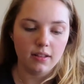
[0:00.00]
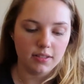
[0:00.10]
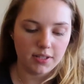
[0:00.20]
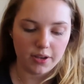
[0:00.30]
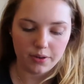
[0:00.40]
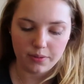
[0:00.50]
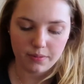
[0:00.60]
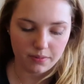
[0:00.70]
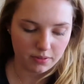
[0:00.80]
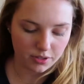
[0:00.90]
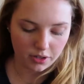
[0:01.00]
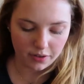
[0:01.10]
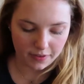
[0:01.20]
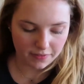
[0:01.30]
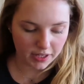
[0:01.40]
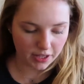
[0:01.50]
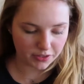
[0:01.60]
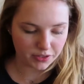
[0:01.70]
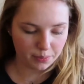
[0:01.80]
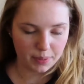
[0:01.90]
so her favorite
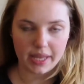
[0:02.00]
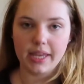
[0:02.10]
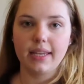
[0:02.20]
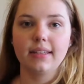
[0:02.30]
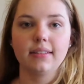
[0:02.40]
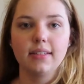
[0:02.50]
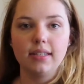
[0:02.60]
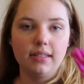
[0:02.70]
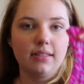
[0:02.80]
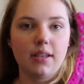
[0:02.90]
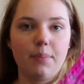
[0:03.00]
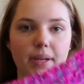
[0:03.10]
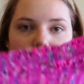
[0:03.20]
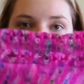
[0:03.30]
colors are pink. So I picked